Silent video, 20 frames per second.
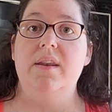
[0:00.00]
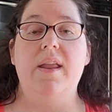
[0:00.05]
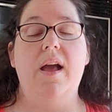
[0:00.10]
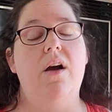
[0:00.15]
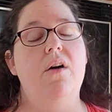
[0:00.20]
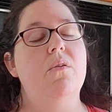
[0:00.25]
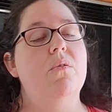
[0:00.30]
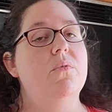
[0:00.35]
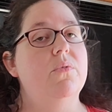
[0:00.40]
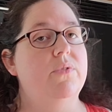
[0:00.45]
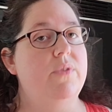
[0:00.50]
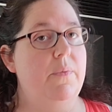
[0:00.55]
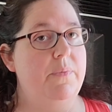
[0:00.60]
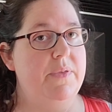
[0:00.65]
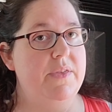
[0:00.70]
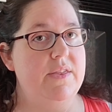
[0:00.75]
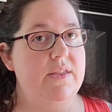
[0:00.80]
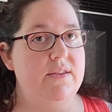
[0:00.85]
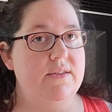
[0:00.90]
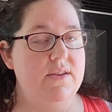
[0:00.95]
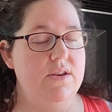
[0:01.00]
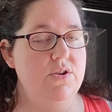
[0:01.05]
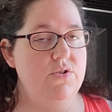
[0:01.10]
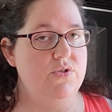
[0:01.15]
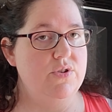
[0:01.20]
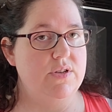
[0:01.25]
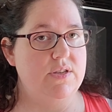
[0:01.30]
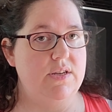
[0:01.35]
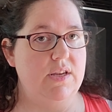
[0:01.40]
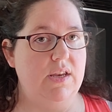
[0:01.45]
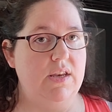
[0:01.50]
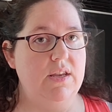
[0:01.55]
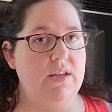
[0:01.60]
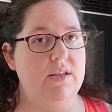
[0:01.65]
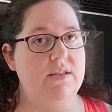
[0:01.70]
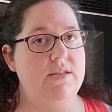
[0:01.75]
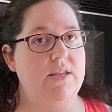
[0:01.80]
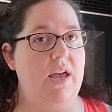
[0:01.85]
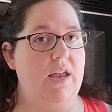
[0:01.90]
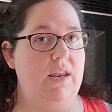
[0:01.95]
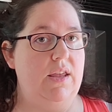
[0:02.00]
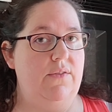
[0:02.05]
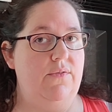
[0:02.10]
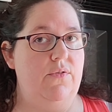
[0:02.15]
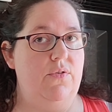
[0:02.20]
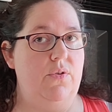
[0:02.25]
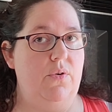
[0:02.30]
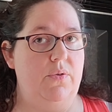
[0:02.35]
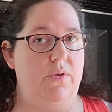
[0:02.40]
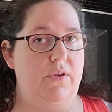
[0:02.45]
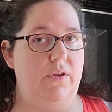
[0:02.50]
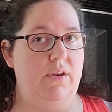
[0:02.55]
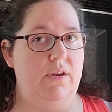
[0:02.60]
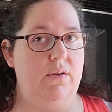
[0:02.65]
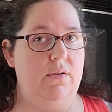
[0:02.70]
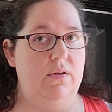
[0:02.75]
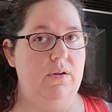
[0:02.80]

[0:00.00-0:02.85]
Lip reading: Now, something that's interesting is that even though the